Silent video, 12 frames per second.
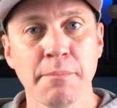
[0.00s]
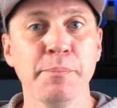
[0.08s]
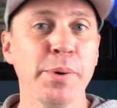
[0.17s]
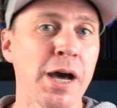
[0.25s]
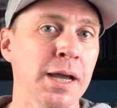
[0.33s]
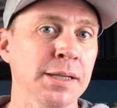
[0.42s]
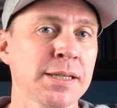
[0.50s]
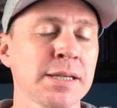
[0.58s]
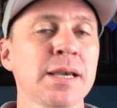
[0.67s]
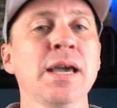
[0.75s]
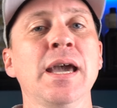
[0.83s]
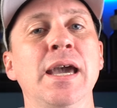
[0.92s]
but
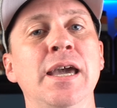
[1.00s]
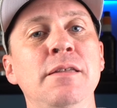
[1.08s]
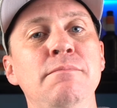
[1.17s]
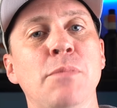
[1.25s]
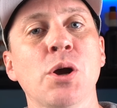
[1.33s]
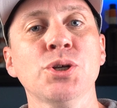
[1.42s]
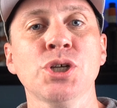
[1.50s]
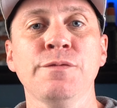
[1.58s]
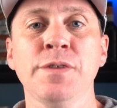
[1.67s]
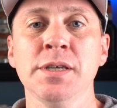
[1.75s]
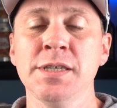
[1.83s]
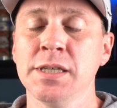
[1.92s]
in March of
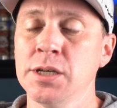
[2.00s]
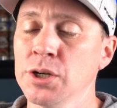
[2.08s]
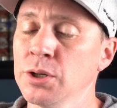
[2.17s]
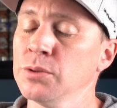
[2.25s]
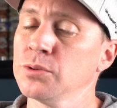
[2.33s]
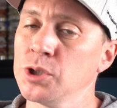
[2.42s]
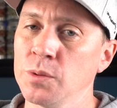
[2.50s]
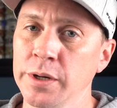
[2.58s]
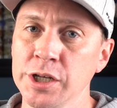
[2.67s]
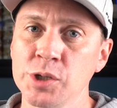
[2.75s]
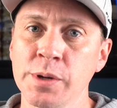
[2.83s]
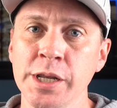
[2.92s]
this year,
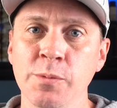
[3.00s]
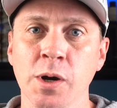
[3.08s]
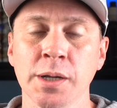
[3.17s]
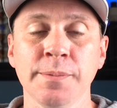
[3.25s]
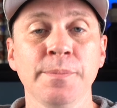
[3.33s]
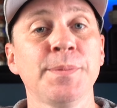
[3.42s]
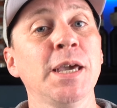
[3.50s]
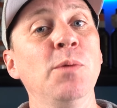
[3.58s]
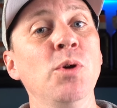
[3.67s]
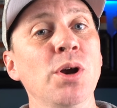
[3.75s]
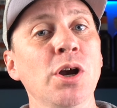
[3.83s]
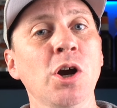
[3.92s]
2021, they
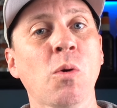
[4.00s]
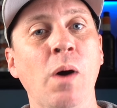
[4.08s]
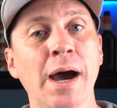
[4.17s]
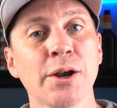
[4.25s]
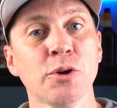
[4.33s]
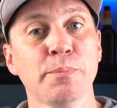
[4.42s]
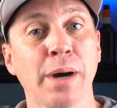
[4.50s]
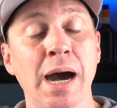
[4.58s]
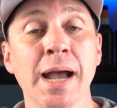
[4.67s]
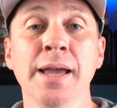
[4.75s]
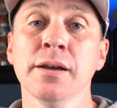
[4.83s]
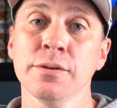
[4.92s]
were acquired
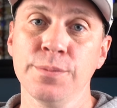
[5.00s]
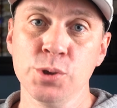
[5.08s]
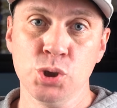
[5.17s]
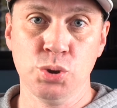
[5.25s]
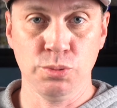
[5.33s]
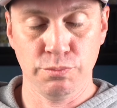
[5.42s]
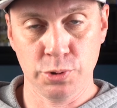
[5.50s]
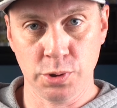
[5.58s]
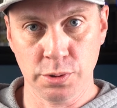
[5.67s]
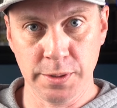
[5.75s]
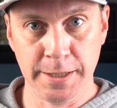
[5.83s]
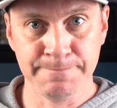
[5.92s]
by the Shoot
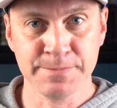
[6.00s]
Brewery.